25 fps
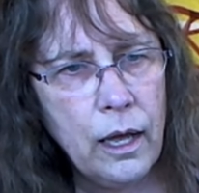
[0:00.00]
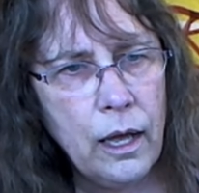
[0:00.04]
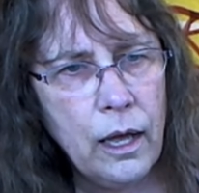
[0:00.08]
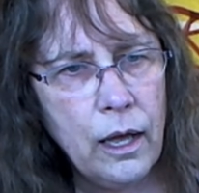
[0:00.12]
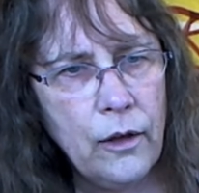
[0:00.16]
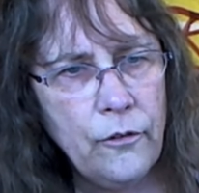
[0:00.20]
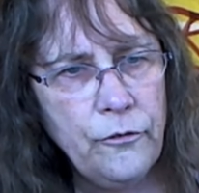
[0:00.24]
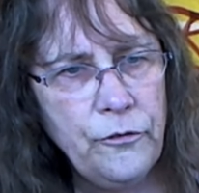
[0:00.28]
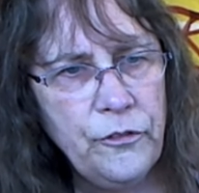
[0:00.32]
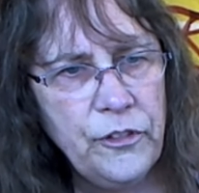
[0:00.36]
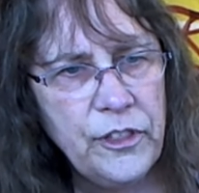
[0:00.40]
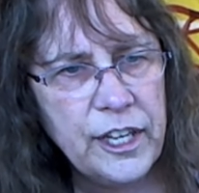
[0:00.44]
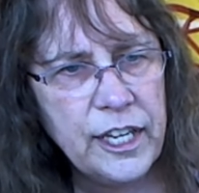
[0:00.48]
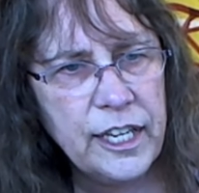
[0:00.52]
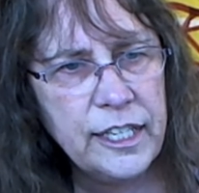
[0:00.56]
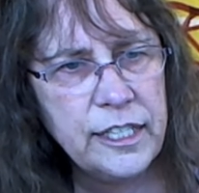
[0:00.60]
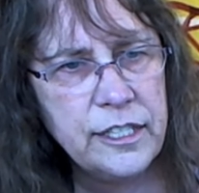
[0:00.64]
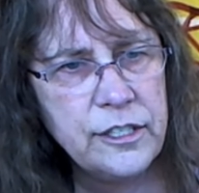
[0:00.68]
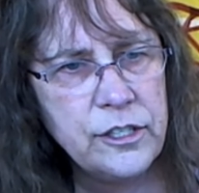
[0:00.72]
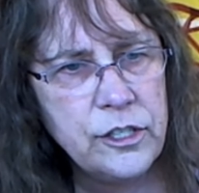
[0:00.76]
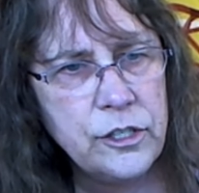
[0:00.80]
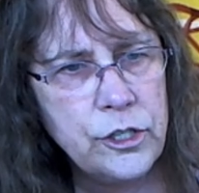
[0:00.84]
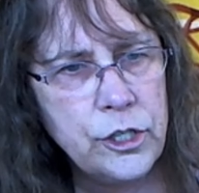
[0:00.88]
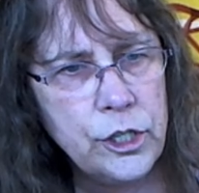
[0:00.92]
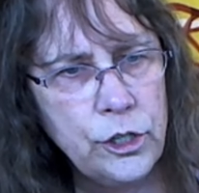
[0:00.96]
of
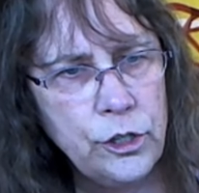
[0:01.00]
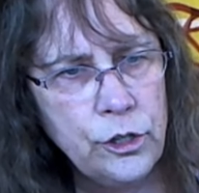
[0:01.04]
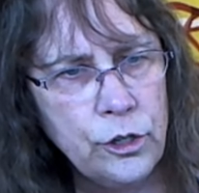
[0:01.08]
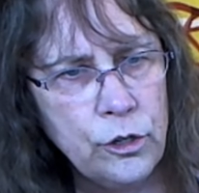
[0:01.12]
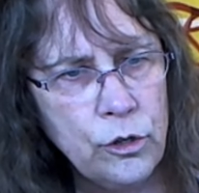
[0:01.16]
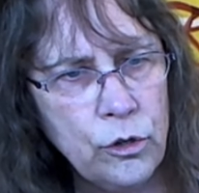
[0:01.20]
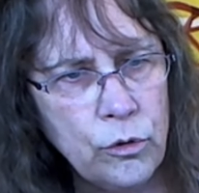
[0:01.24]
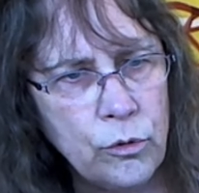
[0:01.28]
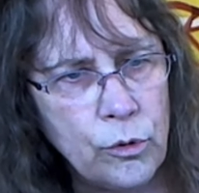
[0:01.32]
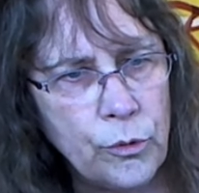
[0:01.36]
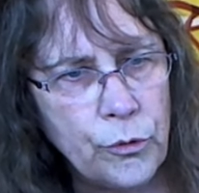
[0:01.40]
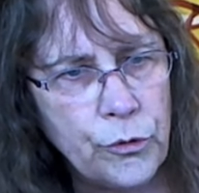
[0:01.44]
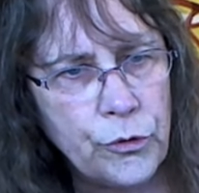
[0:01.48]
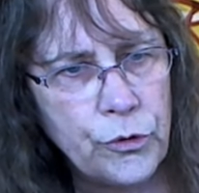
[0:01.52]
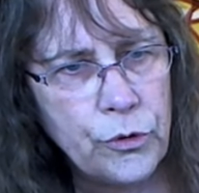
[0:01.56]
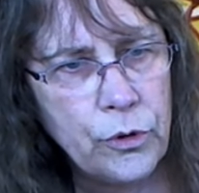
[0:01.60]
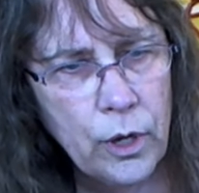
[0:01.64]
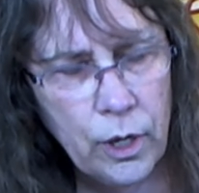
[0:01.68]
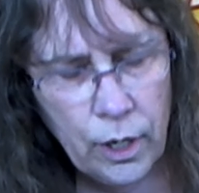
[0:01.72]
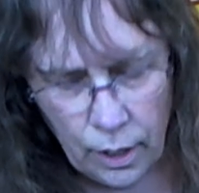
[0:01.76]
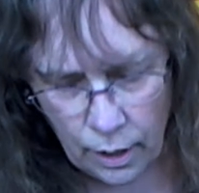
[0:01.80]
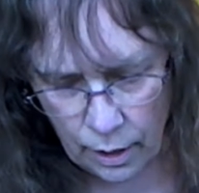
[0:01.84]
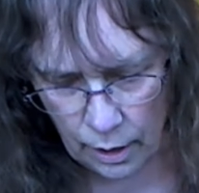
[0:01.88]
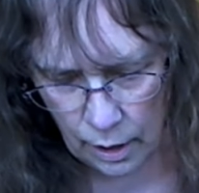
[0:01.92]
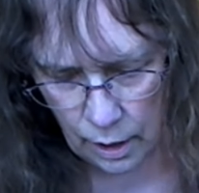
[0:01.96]
these to use?
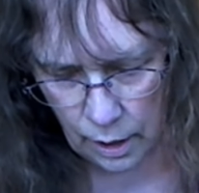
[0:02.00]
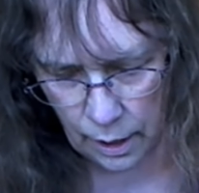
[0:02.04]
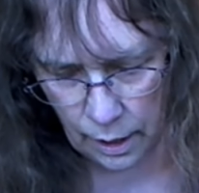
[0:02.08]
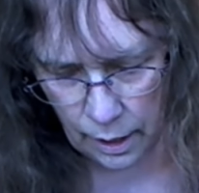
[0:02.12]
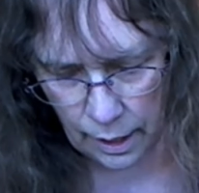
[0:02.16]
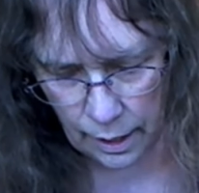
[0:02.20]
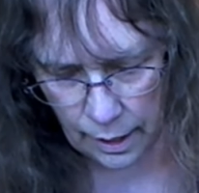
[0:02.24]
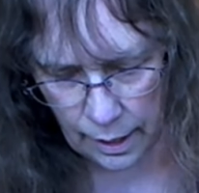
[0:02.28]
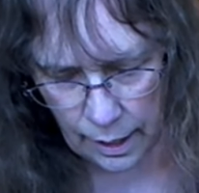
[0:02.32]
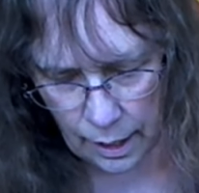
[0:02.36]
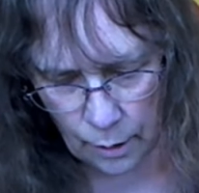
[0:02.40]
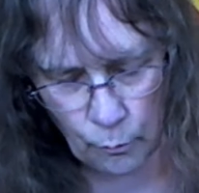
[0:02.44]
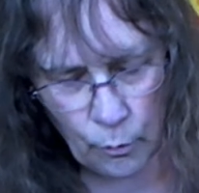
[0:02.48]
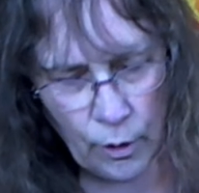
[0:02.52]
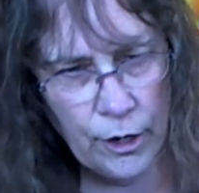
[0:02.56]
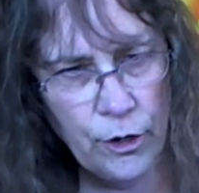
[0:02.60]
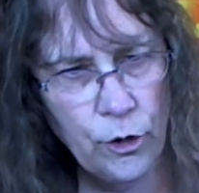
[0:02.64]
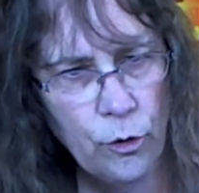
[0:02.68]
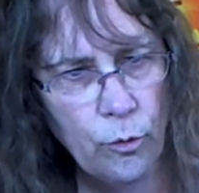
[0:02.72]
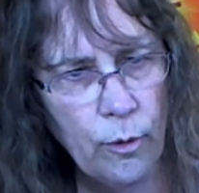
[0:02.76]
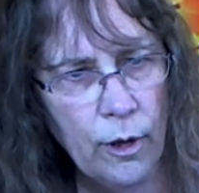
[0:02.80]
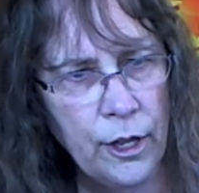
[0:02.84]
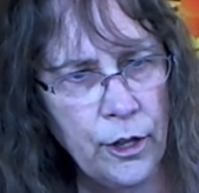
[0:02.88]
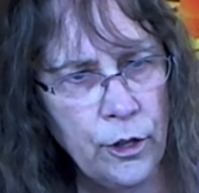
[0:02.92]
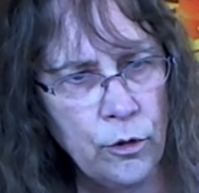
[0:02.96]
And
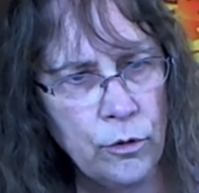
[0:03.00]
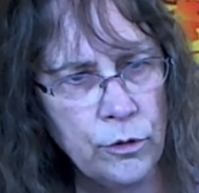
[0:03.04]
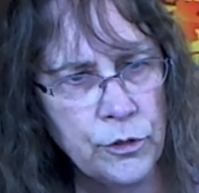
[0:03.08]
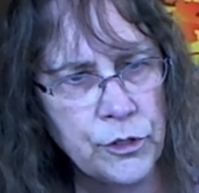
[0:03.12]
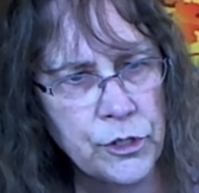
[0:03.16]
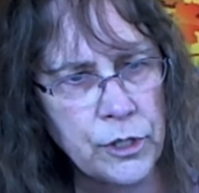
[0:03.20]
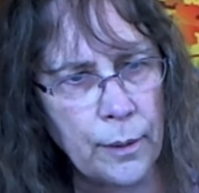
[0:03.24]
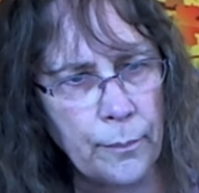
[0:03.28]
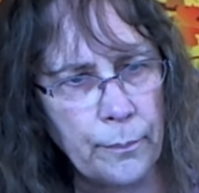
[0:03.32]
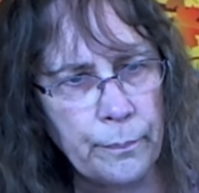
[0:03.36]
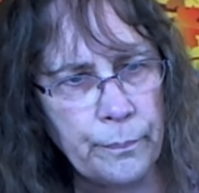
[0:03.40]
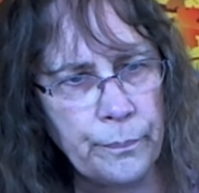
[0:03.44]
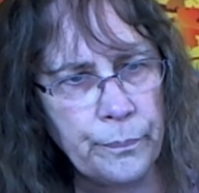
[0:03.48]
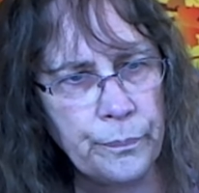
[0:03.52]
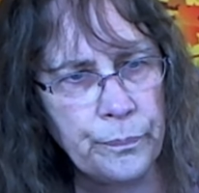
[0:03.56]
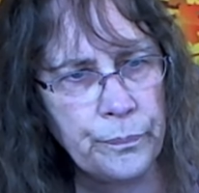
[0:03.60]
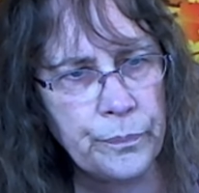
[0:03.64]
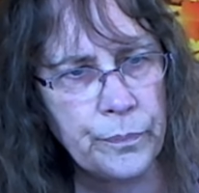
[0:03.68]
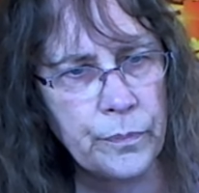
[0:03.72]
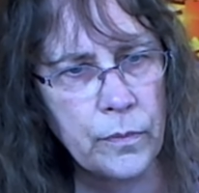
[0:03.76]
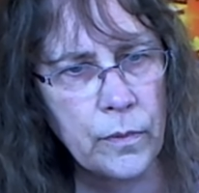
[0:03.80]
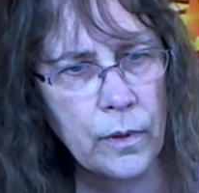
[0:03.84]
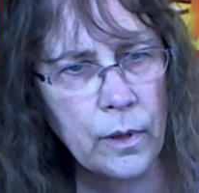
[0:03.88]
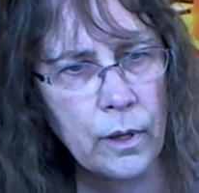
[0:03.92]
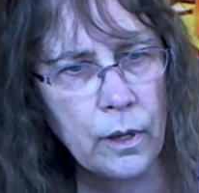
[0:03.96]
when do I use them?
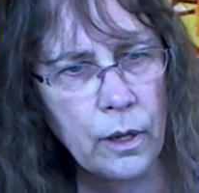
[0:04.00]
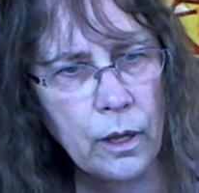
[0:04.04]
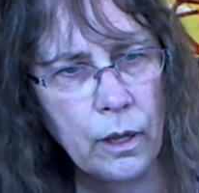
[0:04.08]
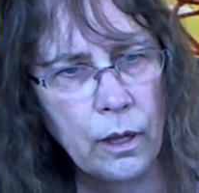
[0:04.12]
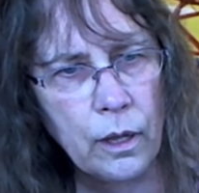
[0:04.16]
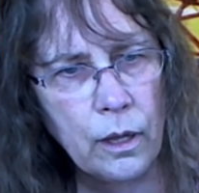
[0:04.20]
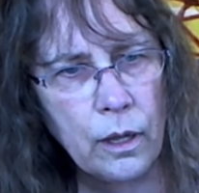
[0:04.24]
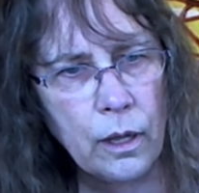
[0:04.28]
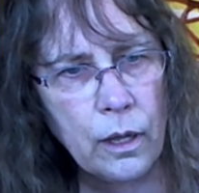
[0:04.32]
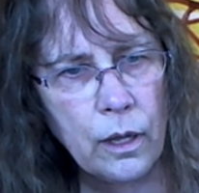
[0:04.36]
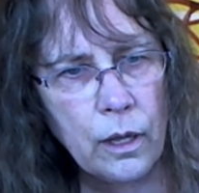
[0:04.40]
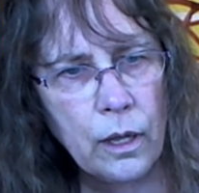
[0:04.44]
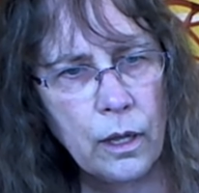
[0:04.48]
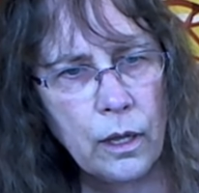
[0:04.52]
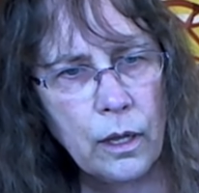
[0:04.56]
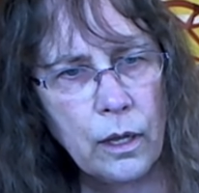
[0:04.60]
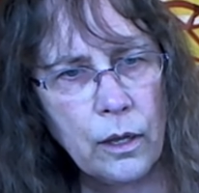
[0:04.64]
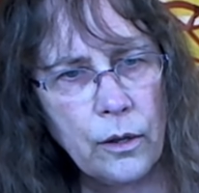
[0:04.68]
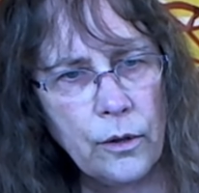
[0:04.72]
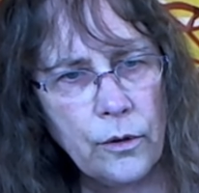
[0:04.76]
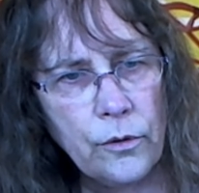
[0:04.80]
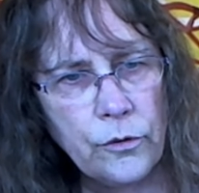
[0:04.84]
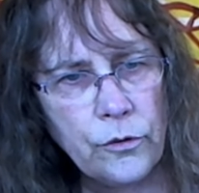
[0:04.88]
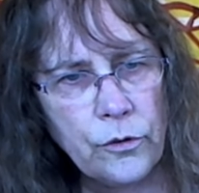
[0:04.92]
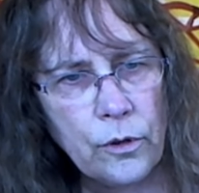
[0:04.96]

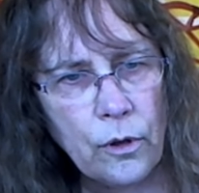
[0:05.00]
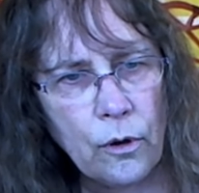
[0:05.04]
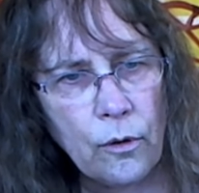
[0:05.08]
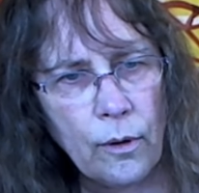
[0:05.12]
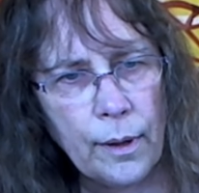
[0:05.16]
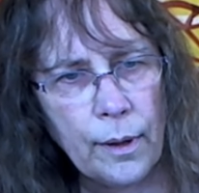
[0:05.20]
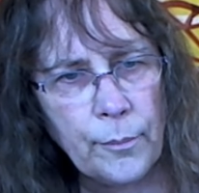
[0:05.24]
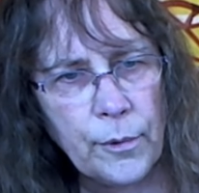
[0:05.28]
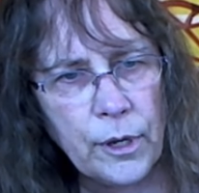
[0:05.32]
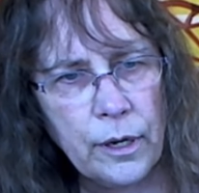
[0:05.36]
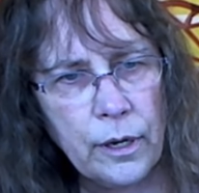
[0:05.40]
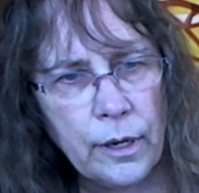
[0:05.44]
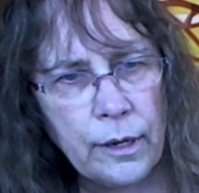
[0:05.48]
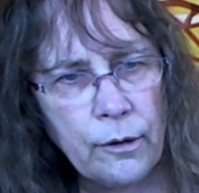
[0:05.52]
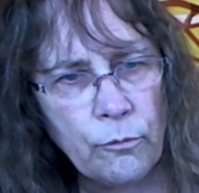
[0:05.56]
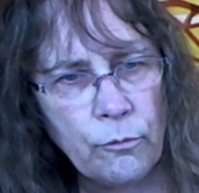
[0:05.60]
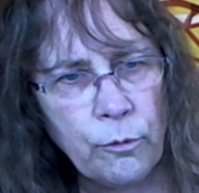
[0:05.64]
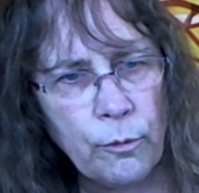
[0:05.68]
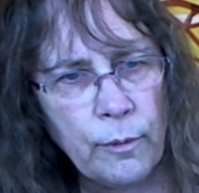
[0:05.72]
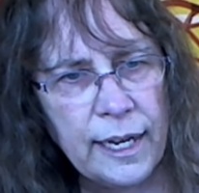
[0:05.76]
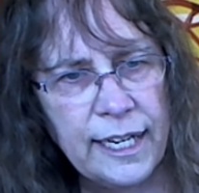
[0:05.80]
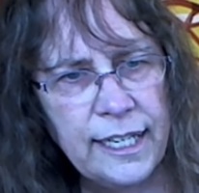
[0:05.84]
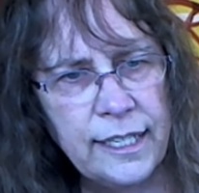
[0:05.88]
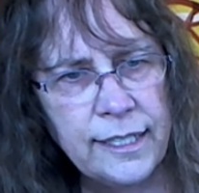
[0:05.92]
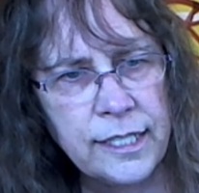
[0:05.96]
So I'm going to
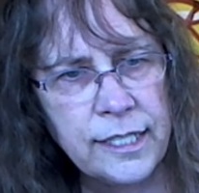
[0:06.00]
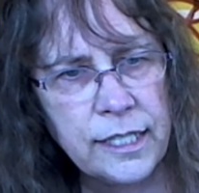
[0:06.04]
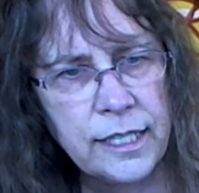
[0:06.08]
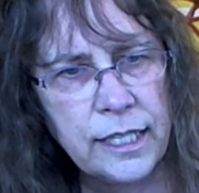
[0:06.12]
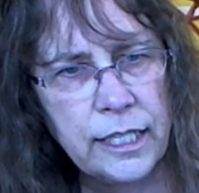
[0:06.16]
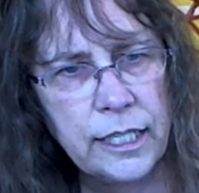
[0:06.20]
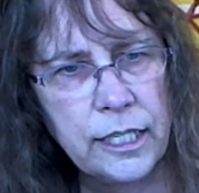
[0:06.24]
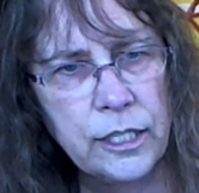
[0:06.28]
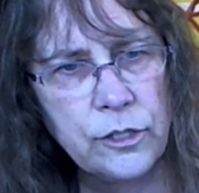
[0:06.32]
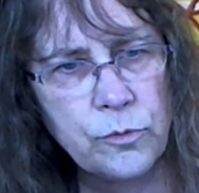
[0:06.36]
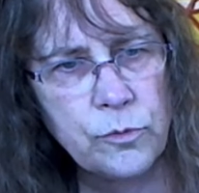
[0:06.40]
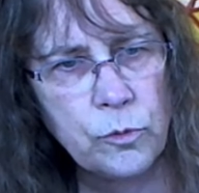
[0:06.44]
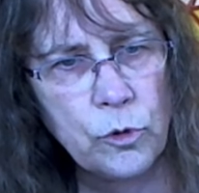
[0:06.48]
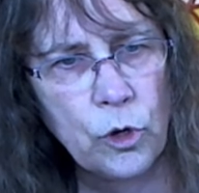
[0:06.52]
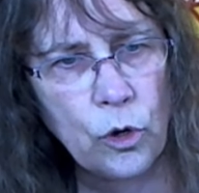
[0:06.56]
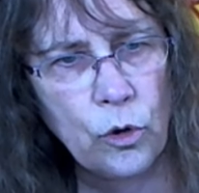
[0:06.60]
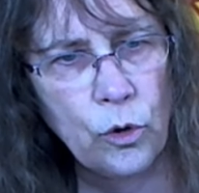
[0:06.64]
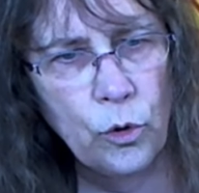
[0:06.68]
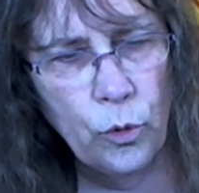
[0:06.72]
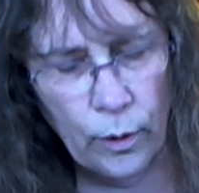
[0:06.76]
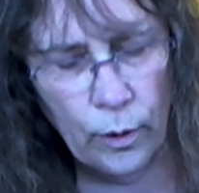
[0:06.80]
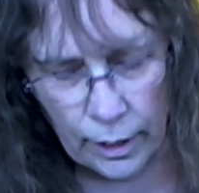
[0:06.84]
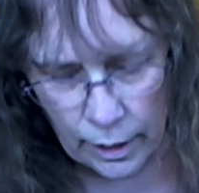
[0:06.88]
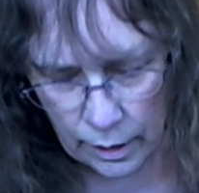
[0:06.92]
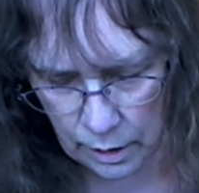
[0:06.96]
erase these real
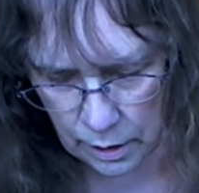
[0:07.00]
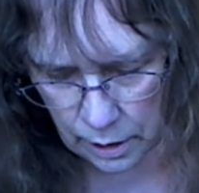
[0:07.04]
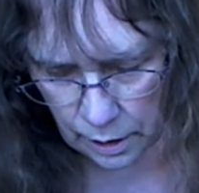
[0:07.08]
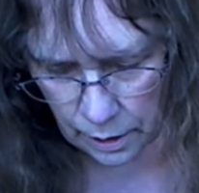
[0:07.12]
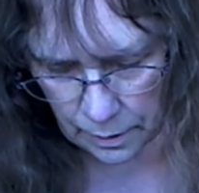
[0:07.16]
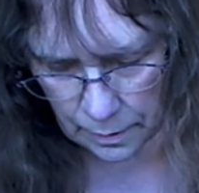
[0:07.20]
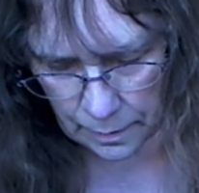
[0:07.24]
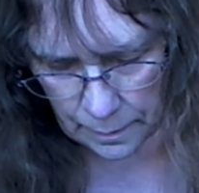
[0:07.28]
quick.